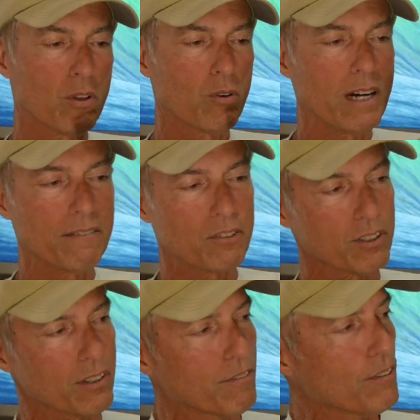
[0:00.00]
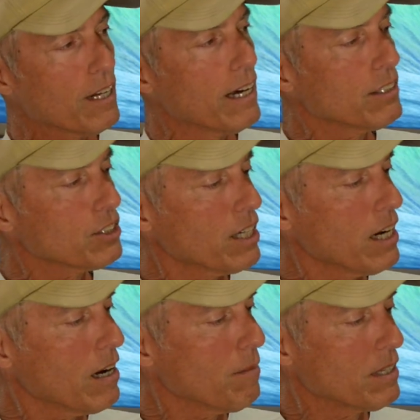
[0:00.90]
the rafters of the fly
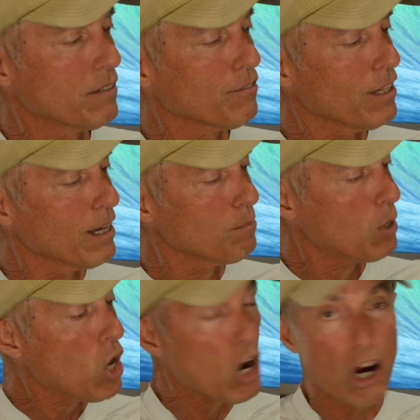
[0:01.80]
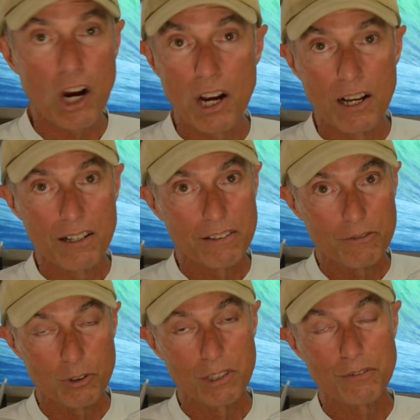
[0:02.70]
shop, I mean the fly bar.
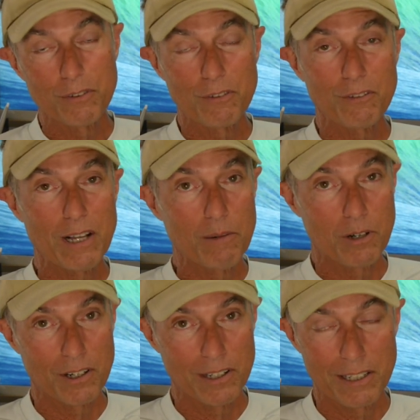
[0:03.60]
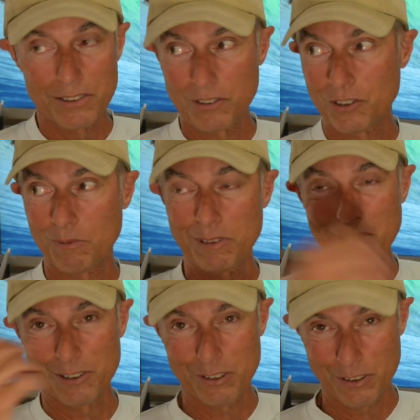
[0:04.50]
We're in from the fly bar today because there's so
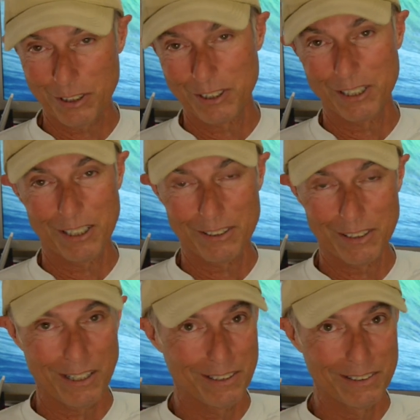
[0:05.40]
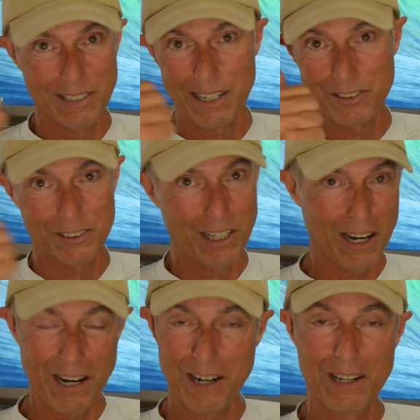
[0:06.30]
much construction outside. These guys are
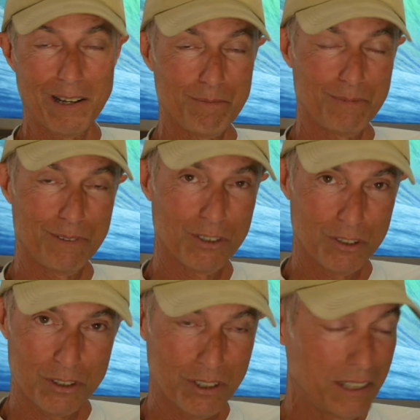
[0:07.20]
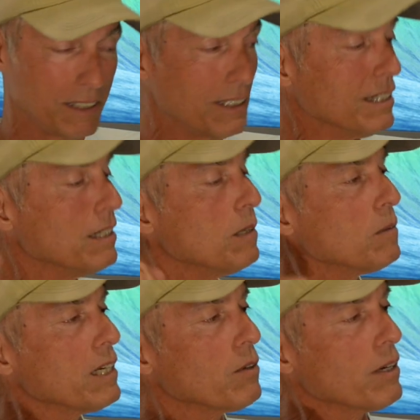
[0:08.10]
tearing up the street.
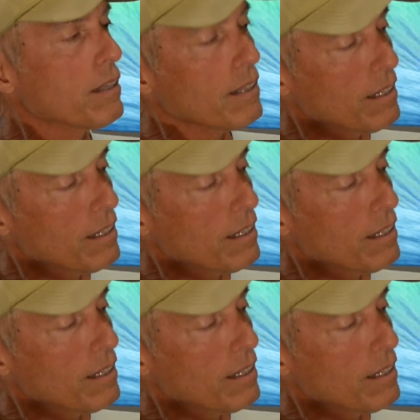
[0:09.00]
But anyway,